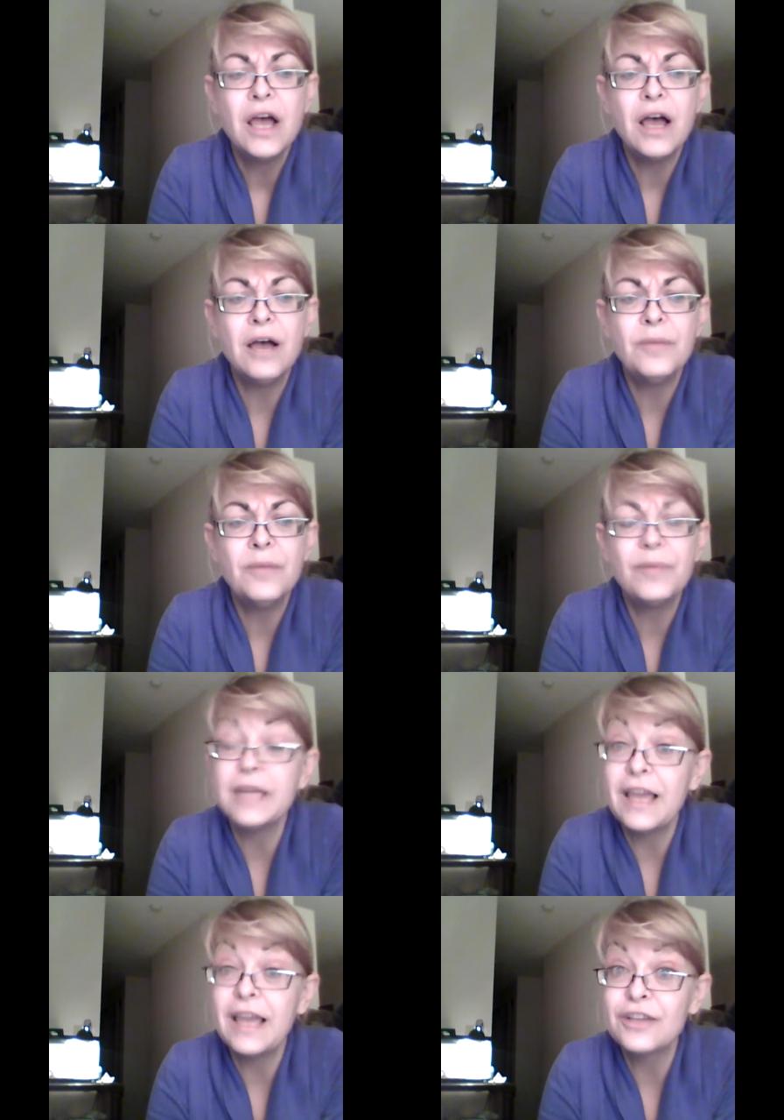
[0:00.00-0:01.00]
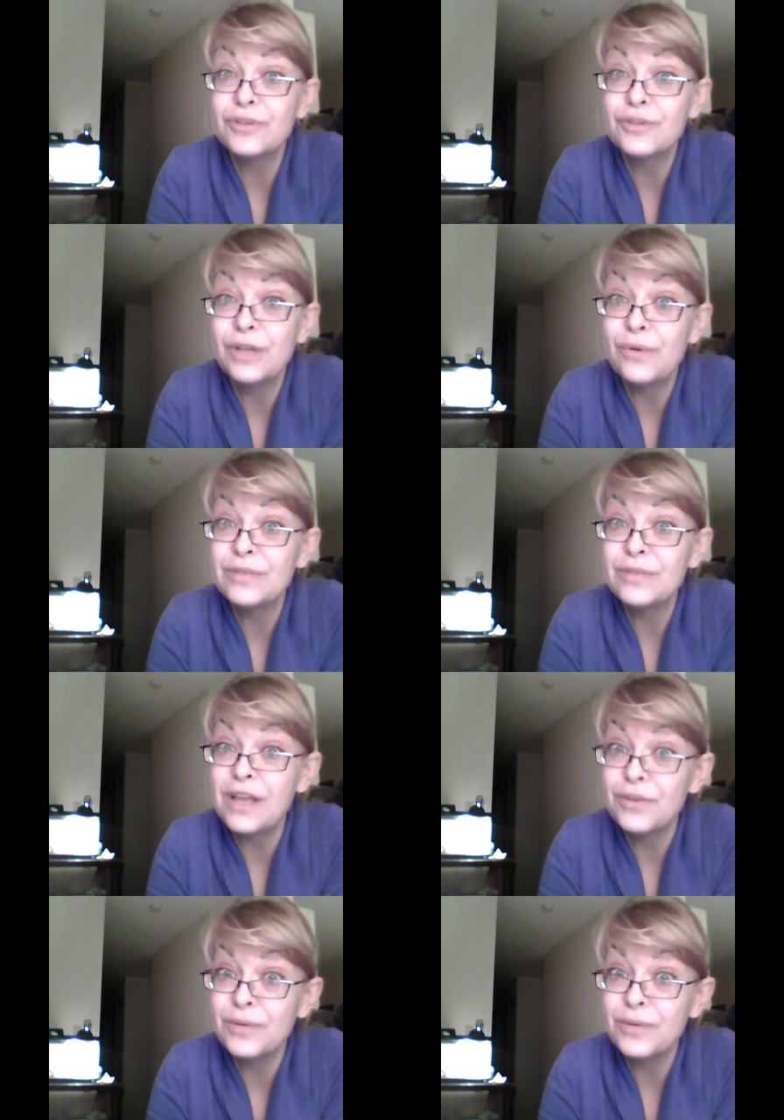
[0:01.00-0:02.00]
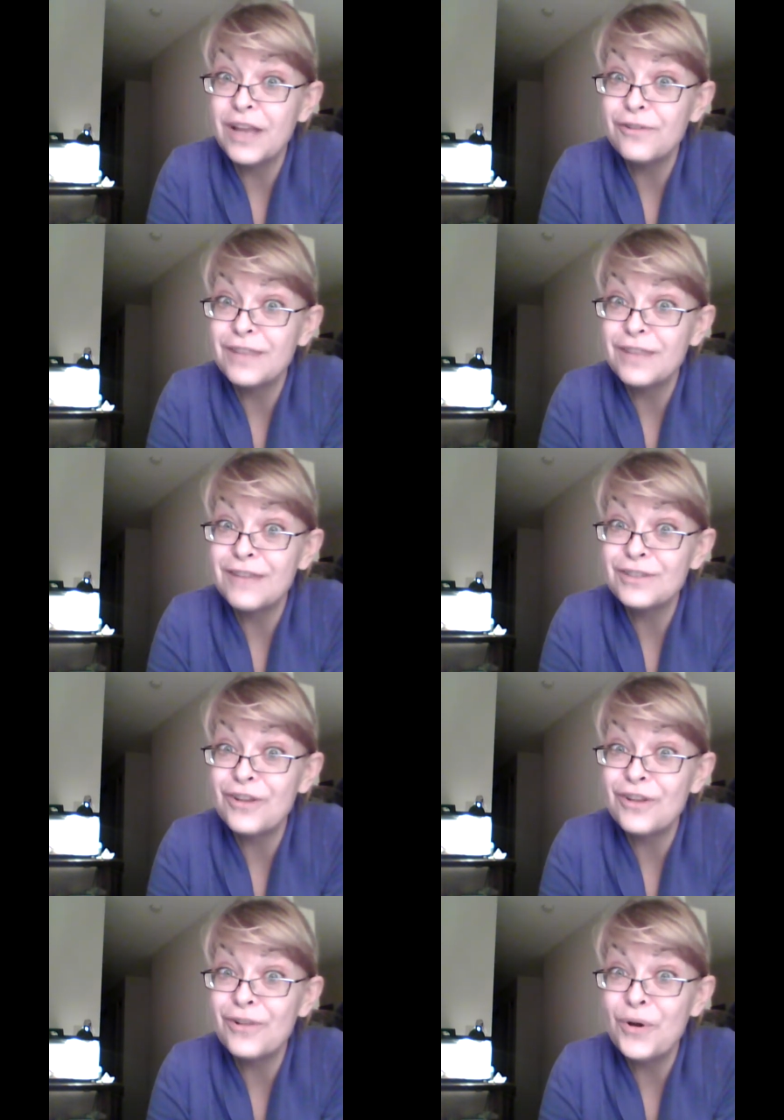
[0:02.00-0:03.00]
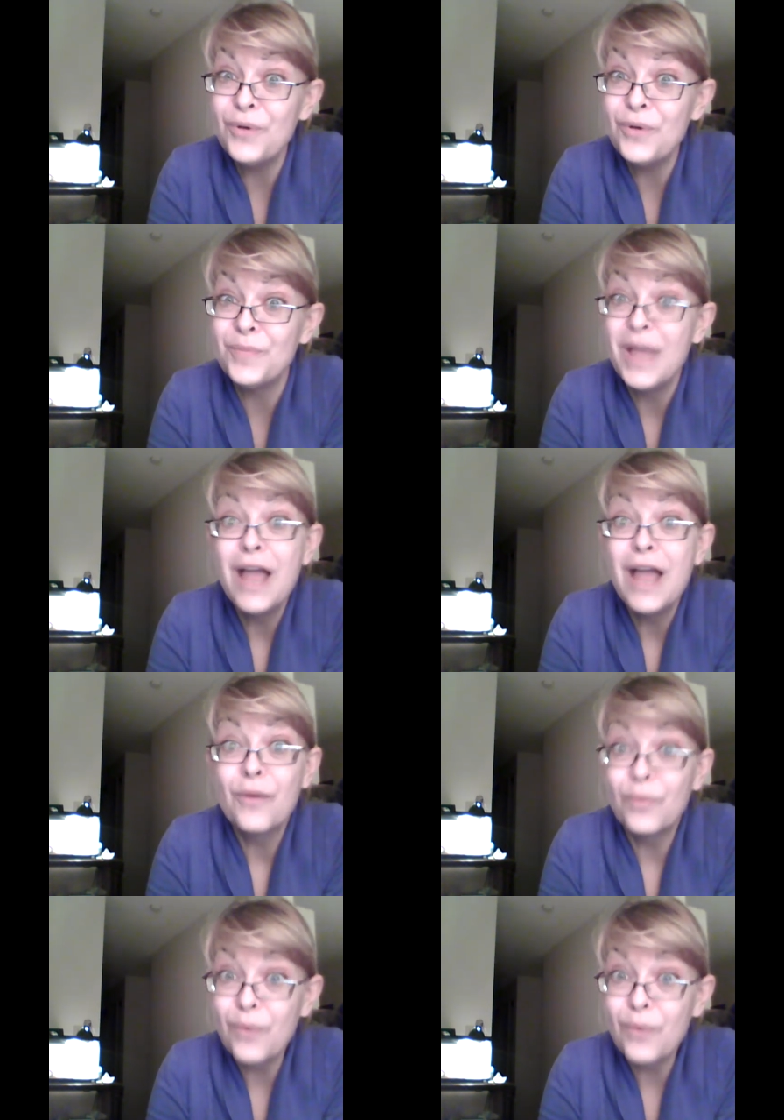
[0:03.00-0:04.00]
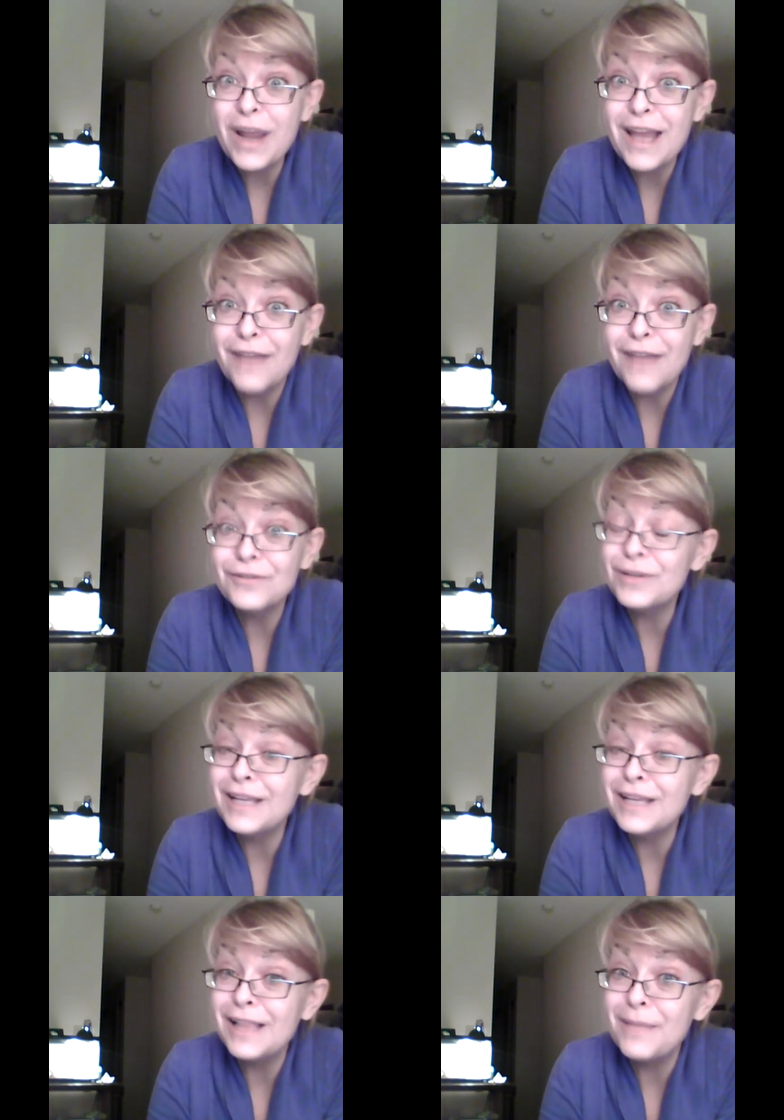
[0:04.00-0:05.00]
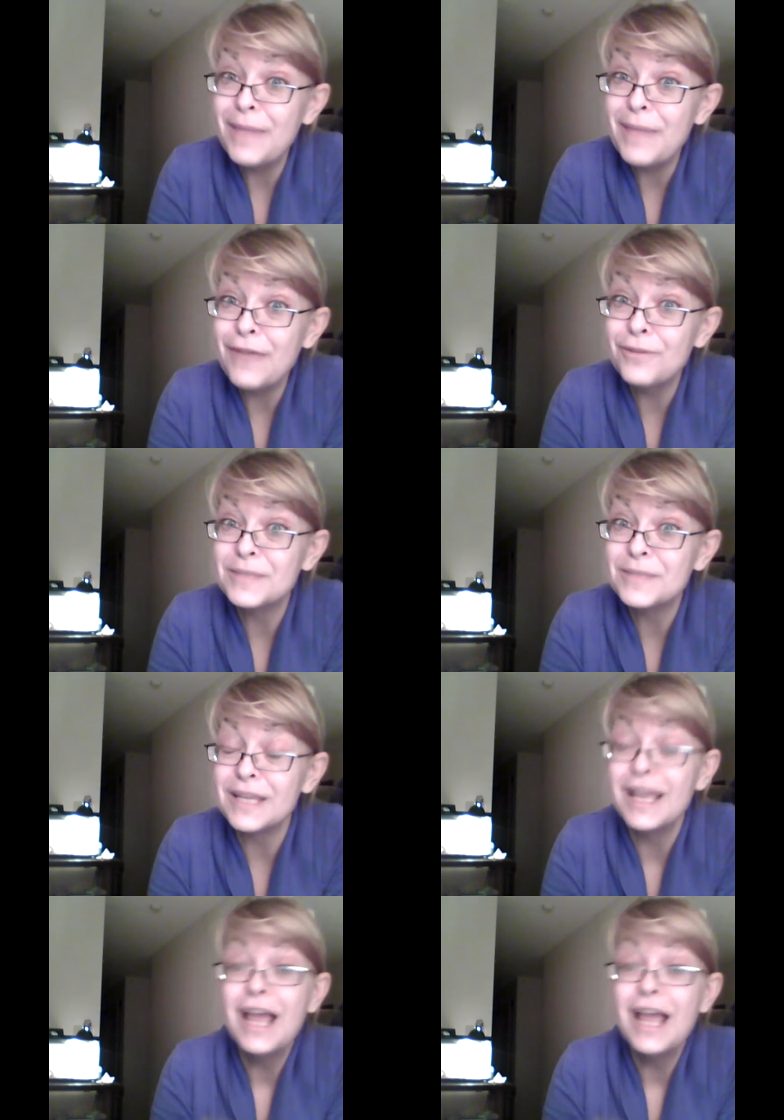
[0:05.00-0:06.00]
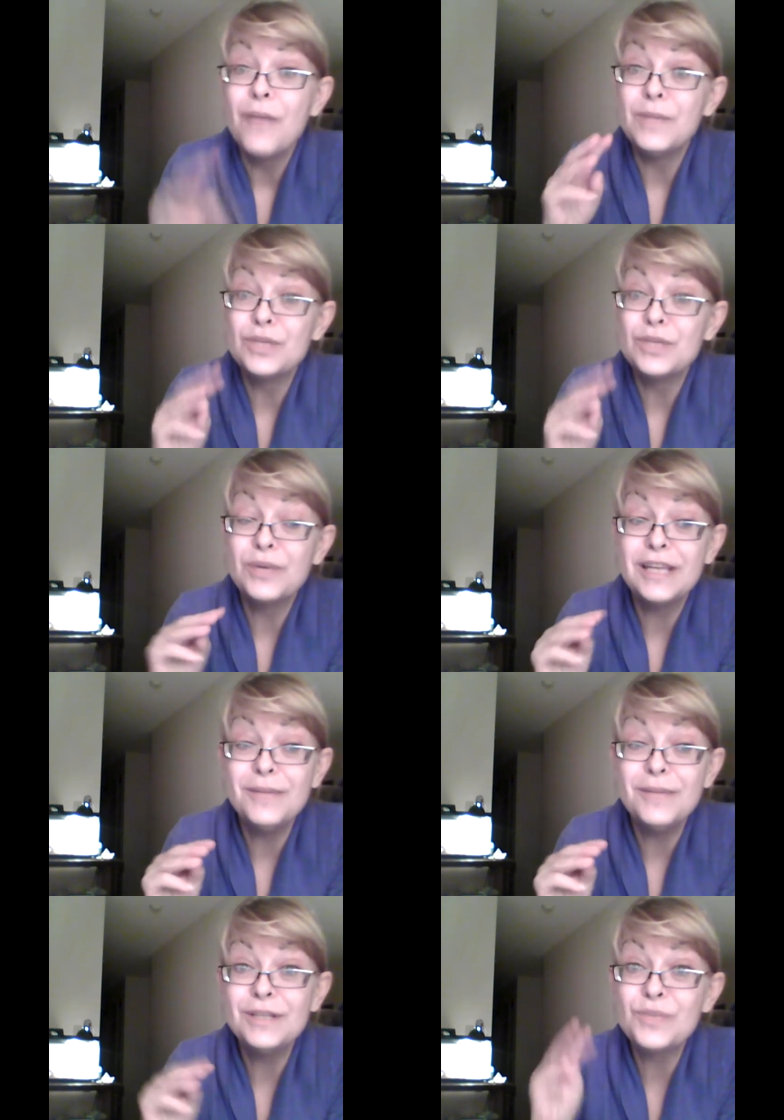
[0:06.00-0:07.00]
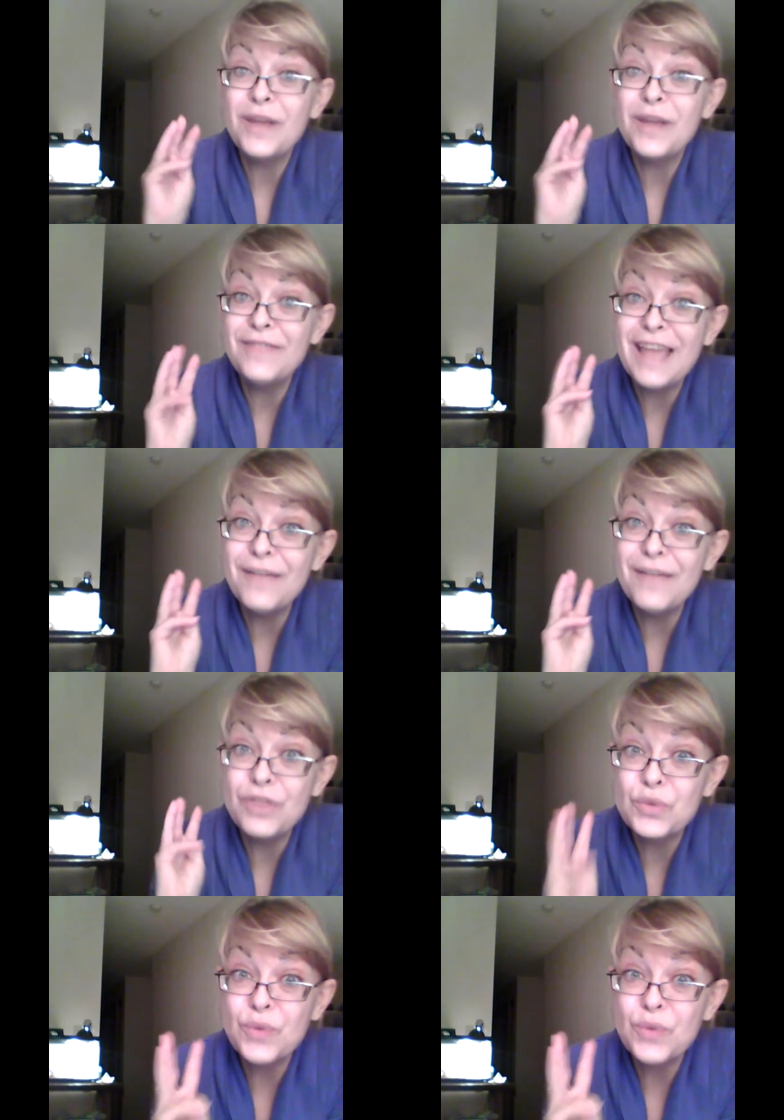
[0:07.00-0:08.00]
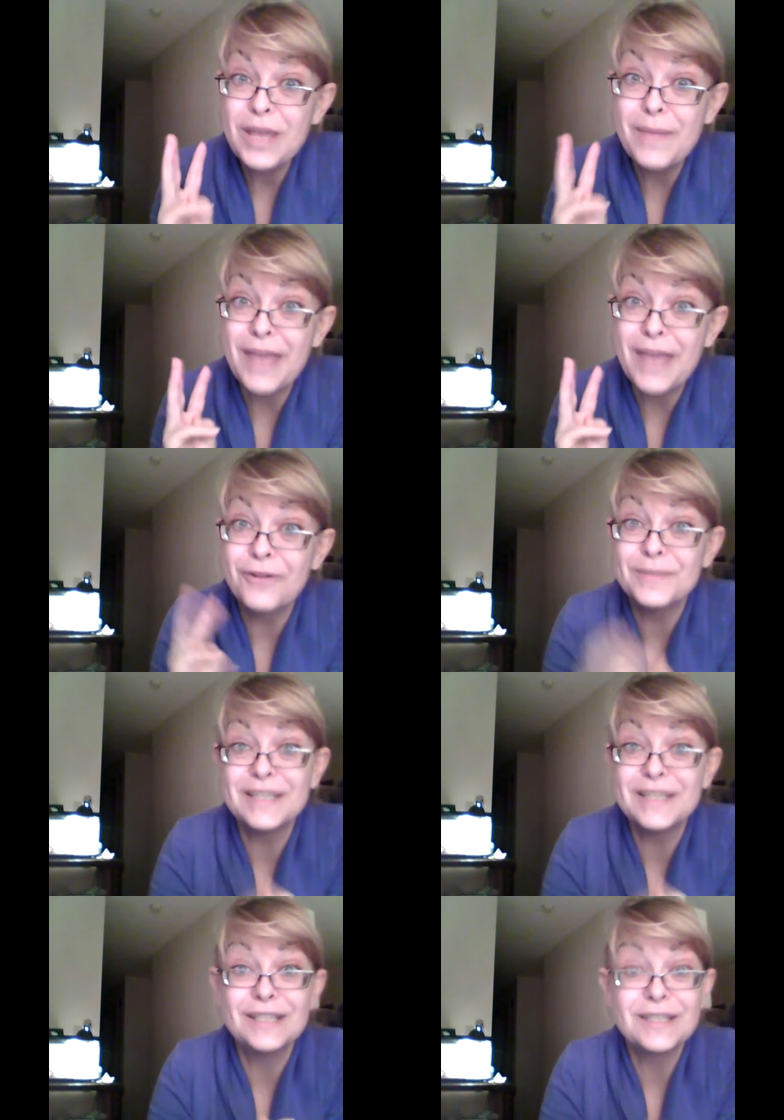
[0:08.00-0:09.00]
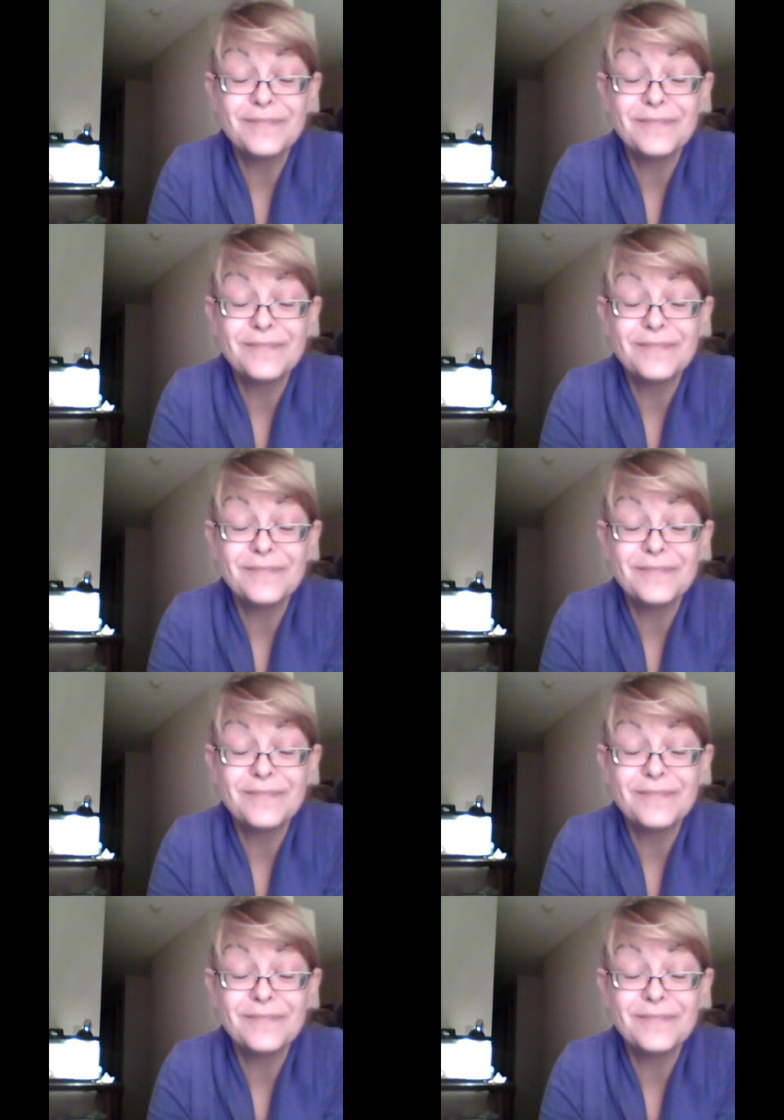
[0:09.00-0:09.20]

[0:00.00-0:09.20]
Um, but he actually owned a $300,000 home right after he claimed bankruptcy. Between him and his wife, they have three bankruptcies.